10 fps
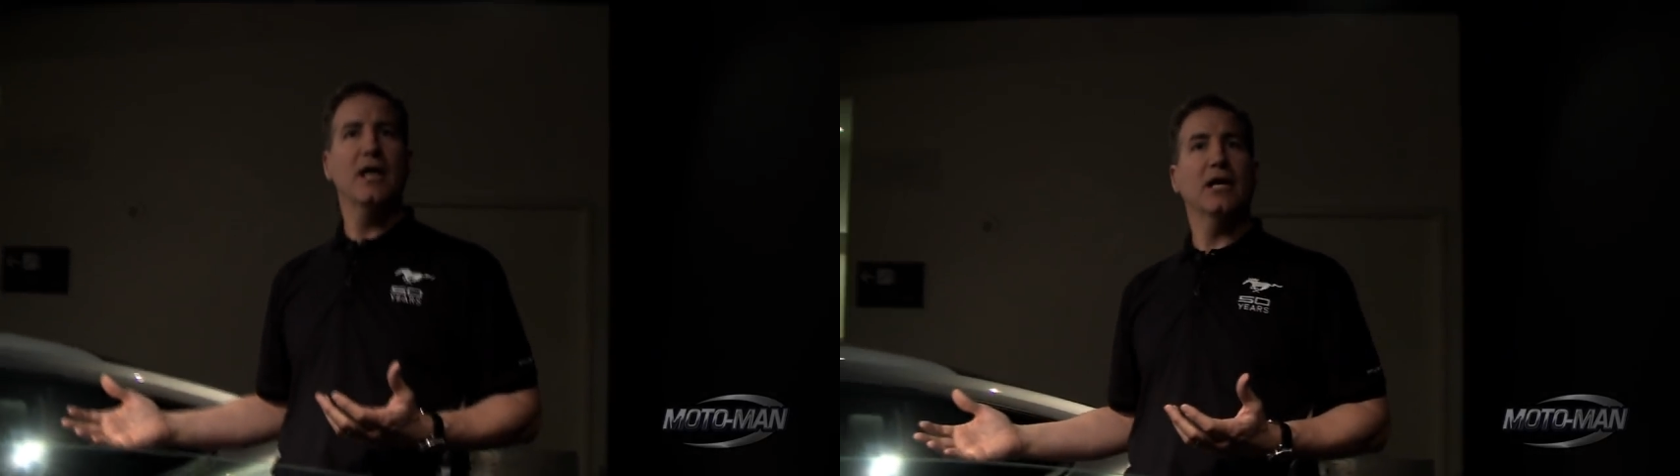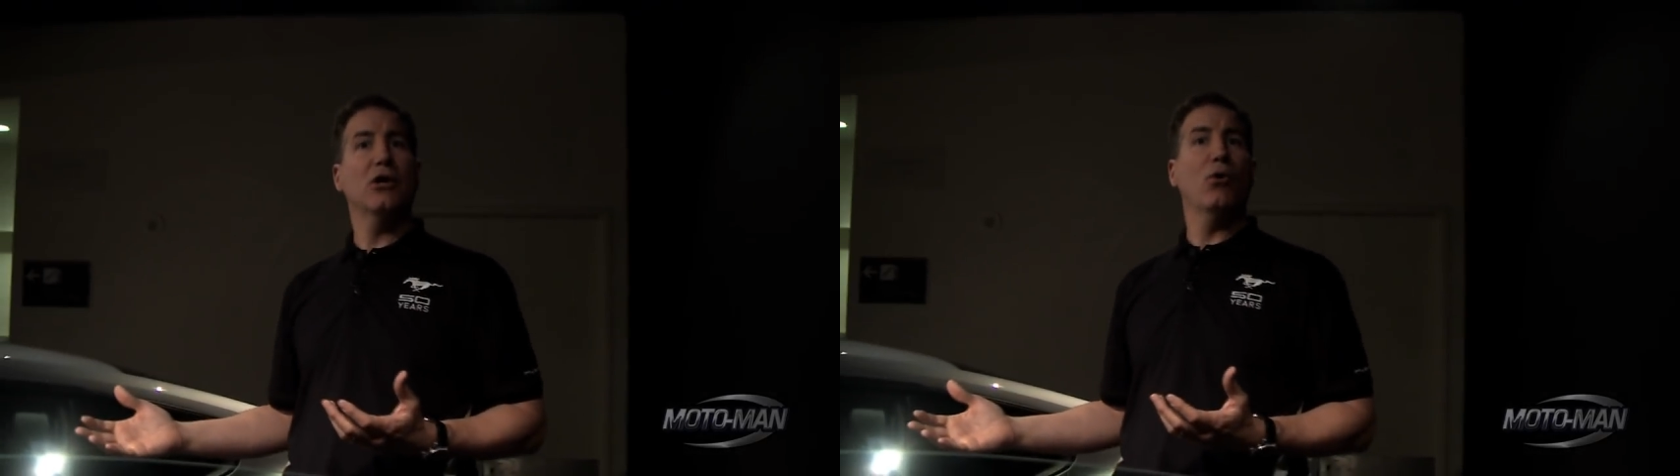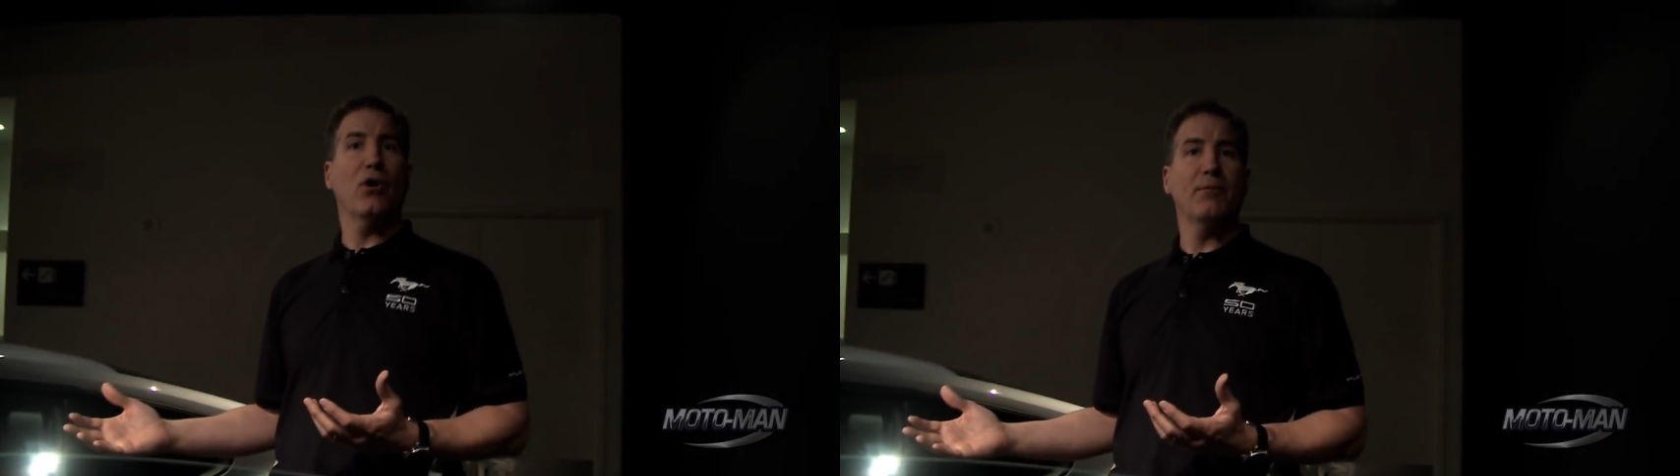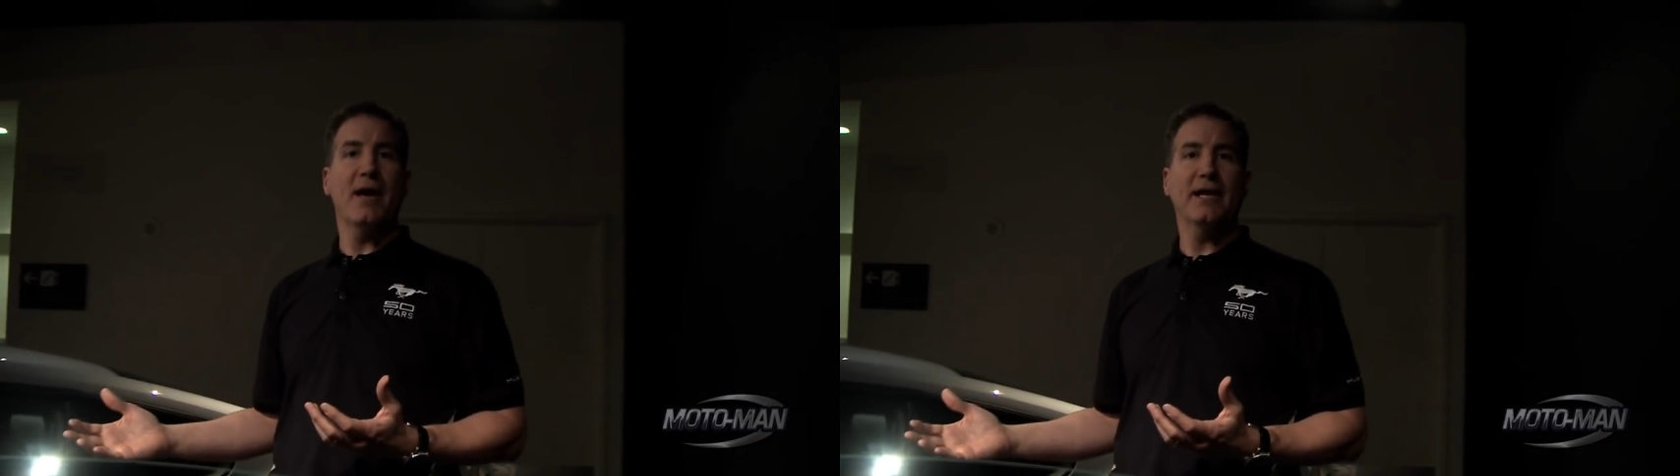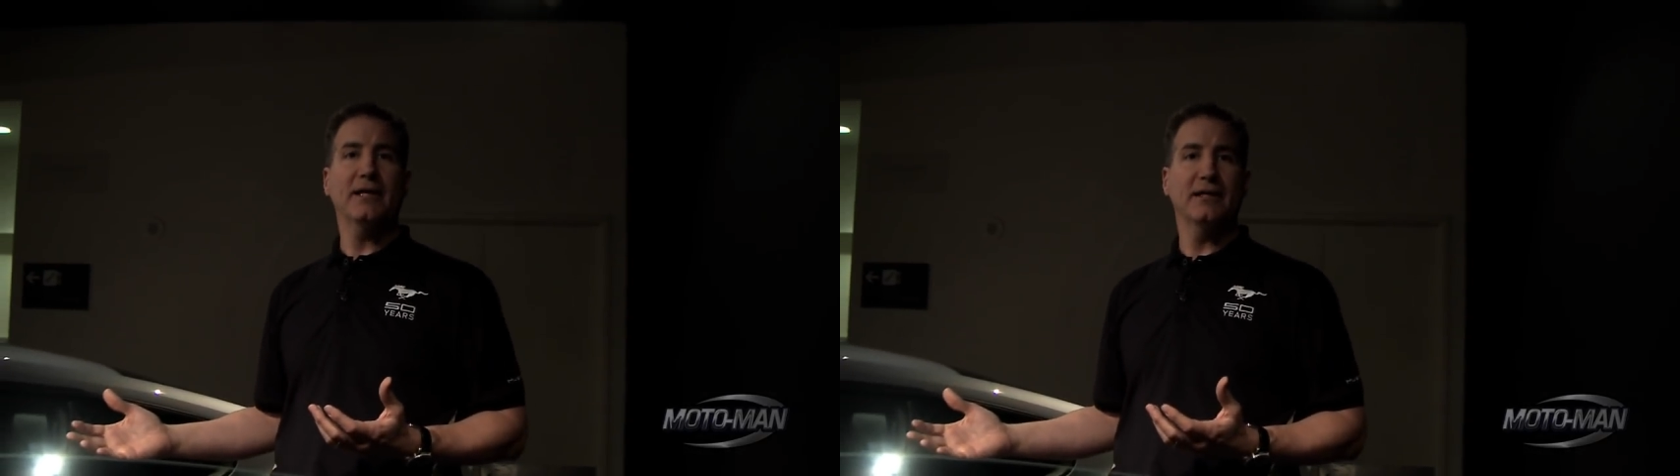and go
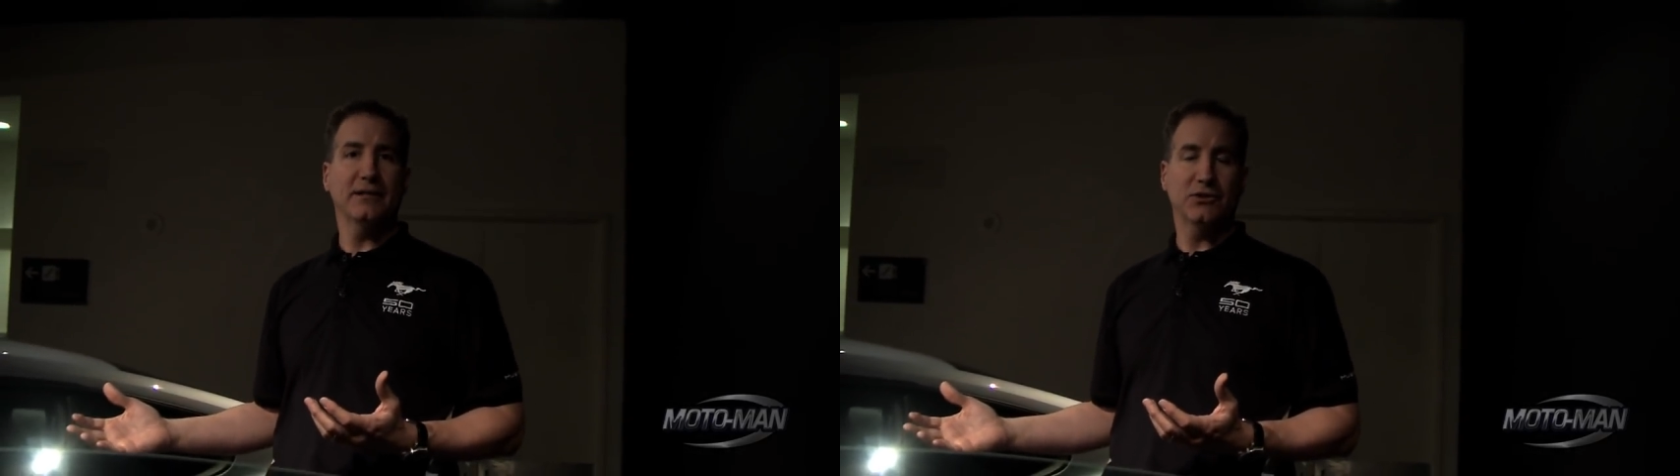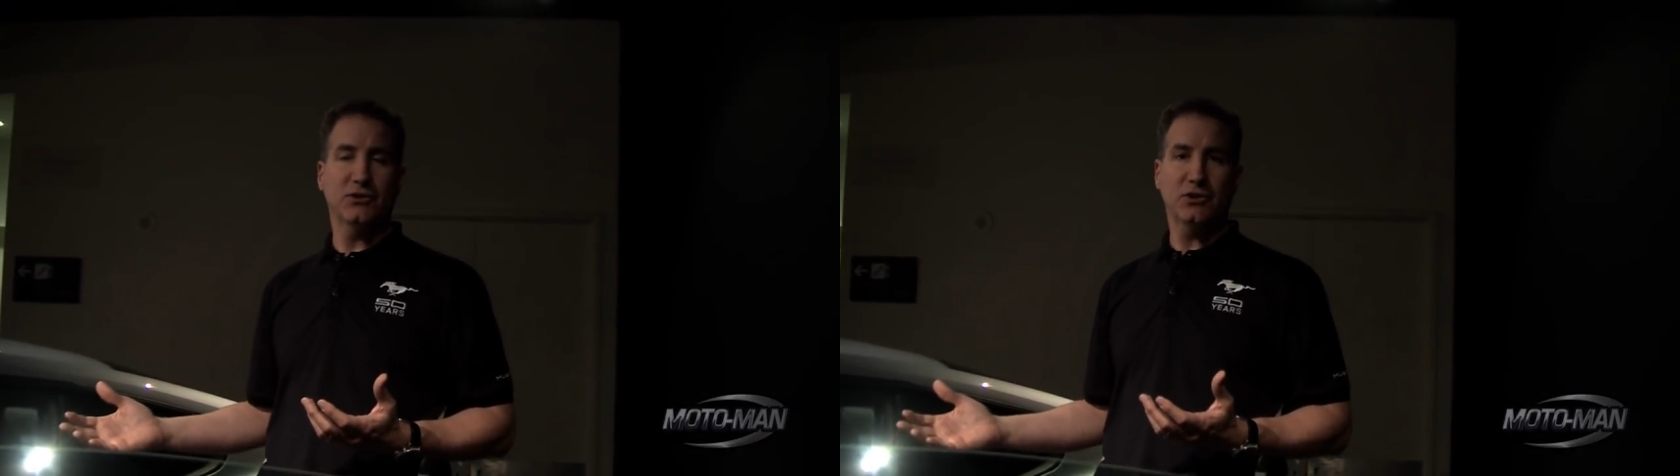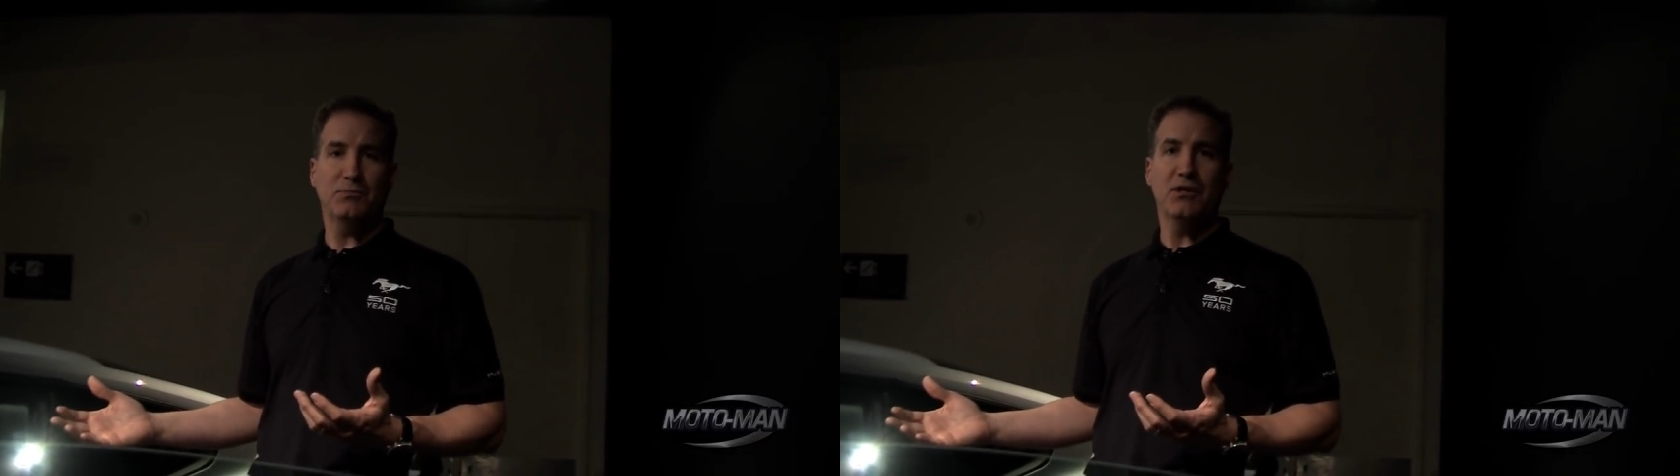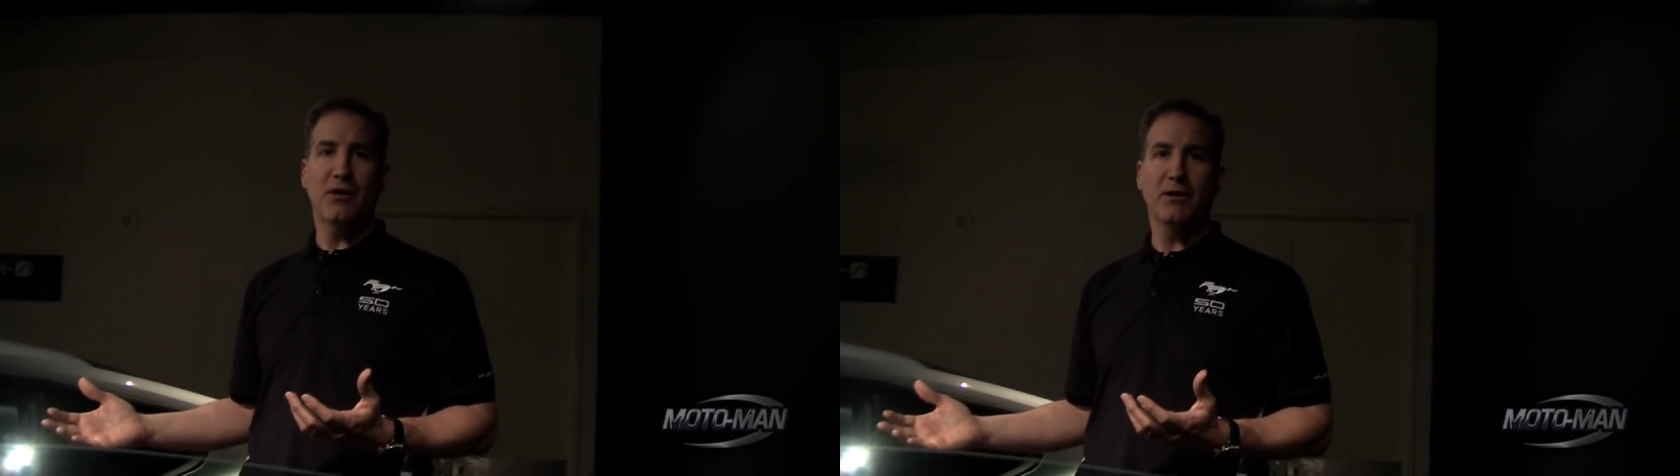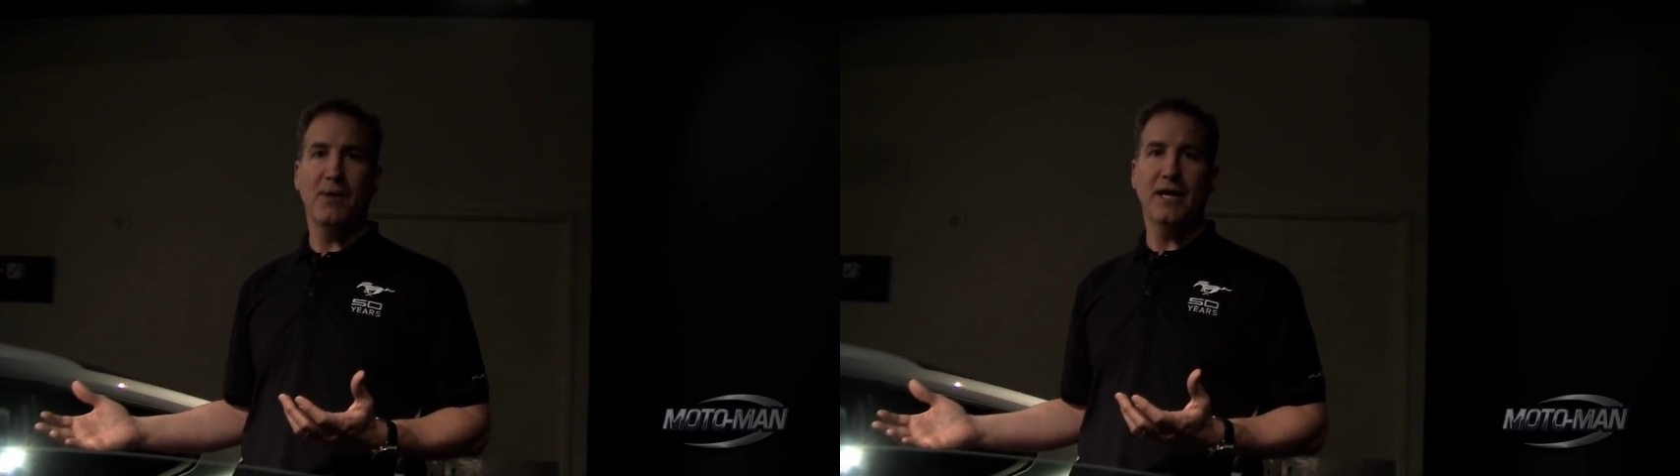automatic and get the six-speed
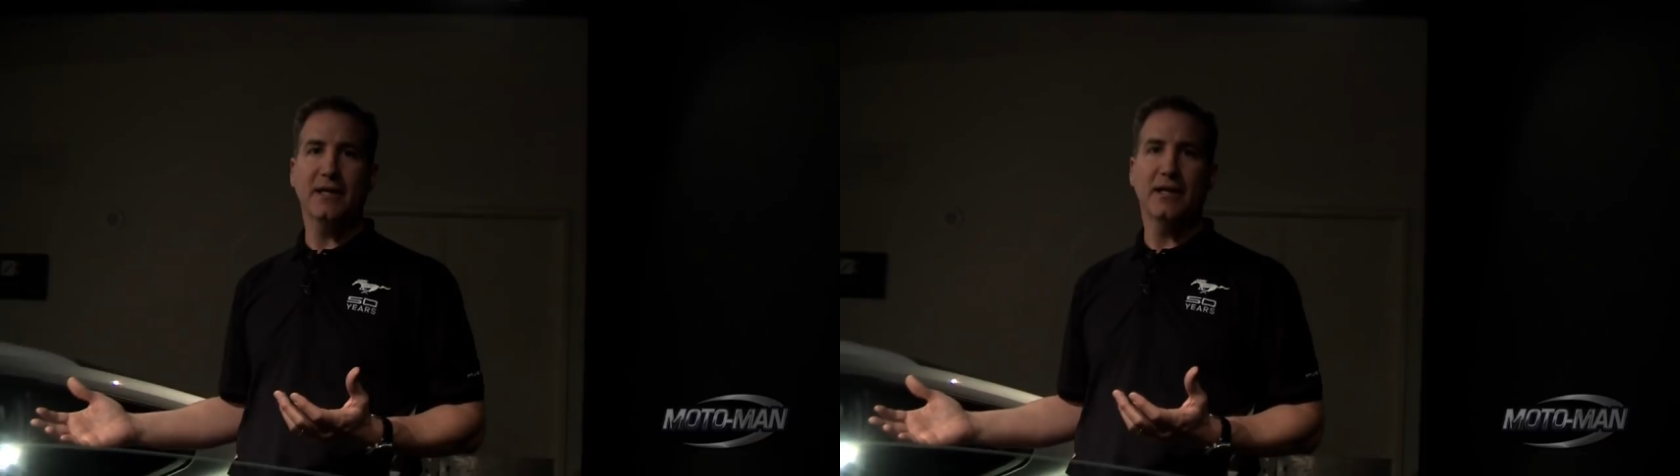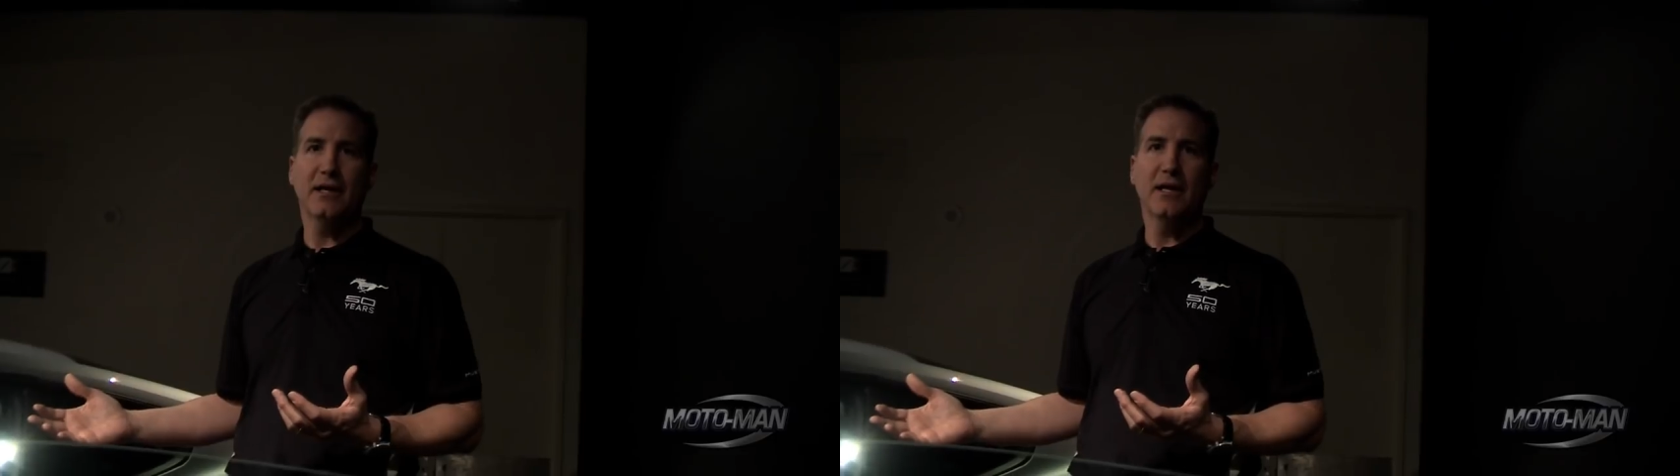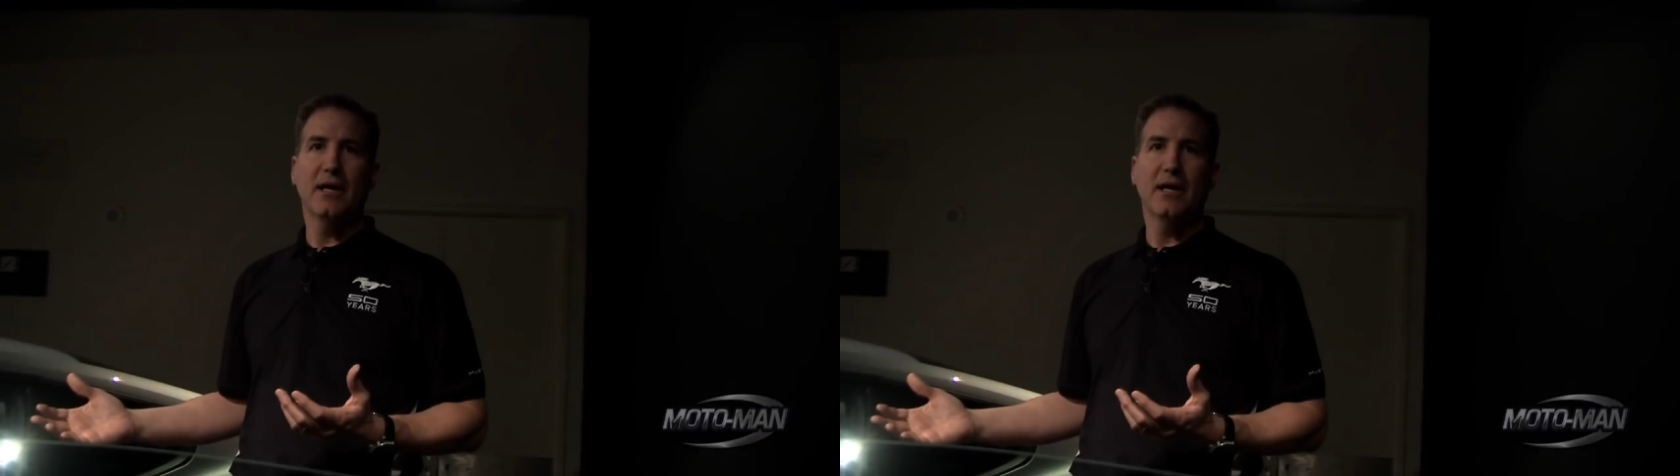automatic,